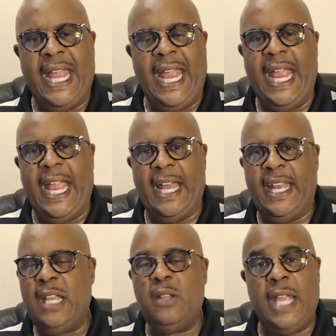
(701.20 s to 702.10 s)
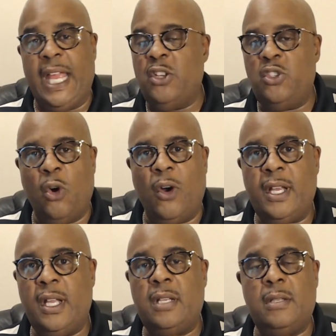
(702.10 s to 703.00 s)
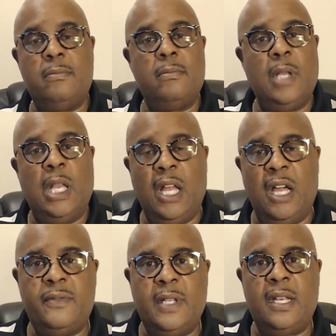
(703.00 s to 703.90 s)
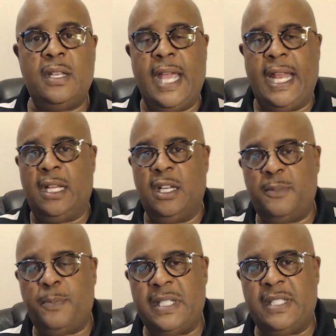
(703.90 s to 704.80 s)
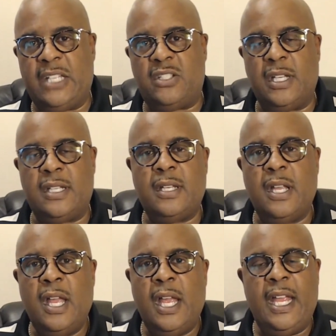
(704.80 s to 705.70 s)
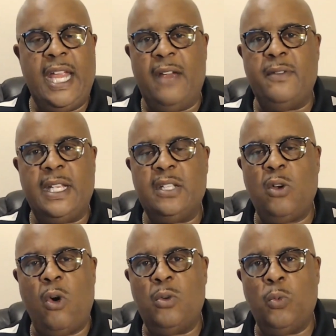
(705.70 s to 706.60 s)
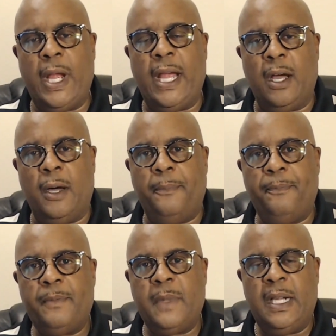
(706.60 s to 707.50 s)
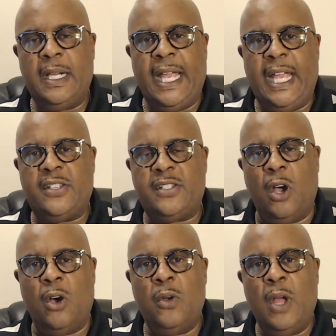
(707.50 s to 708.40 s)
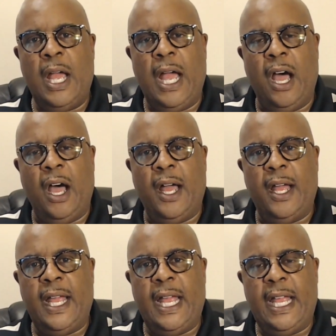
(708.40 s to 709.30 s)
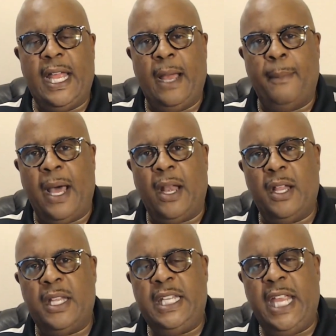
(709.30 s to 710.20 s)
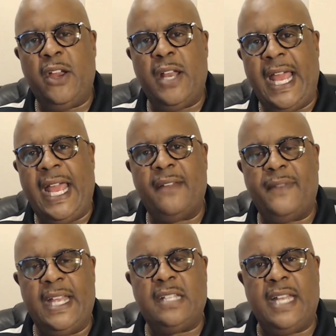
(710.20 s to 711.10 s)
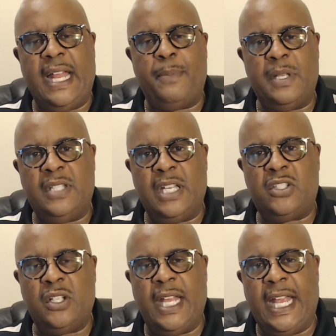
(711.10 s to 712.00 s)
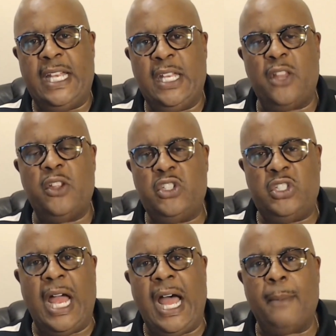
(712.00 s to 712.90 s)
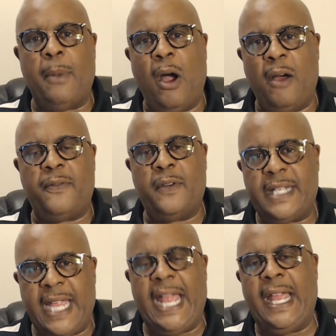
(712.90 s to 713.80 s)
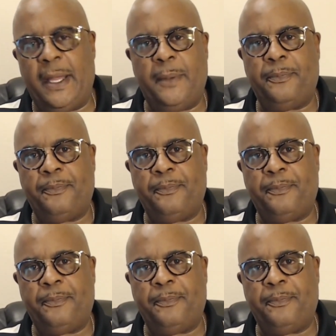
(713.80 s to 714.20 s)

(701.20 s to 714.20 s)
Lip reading: And he enjoyed it, loved it, had a good position. Everything's going well. And so about a year and a half into that position, another job offer came.